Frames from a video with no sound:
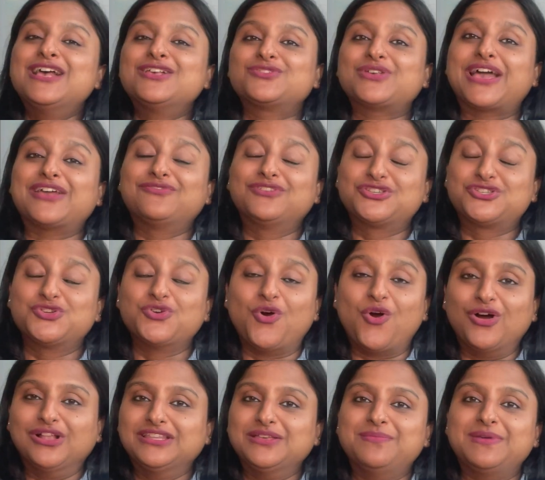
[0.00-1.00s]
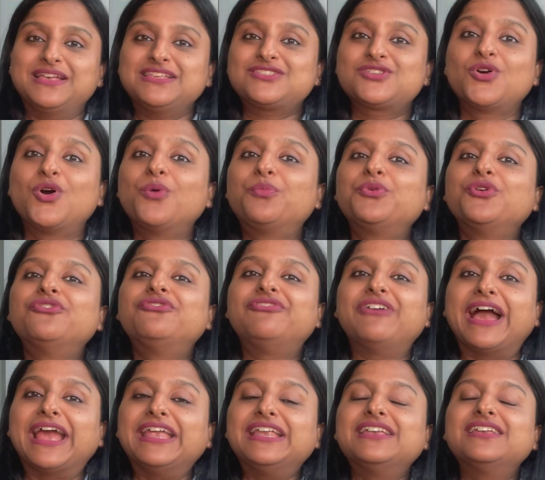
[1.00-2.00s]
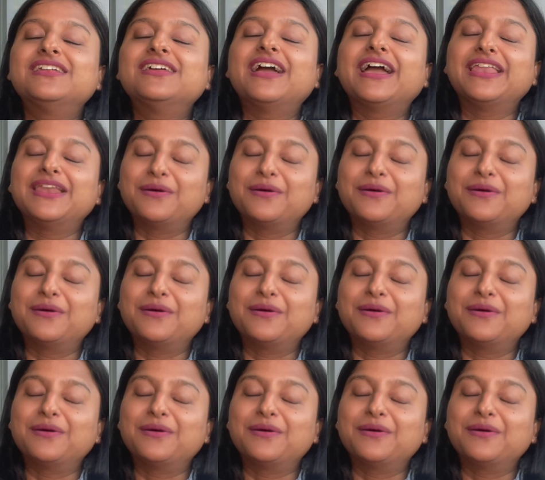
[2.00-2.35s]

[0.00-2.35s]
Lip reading: So I wish you all the best. Hope you find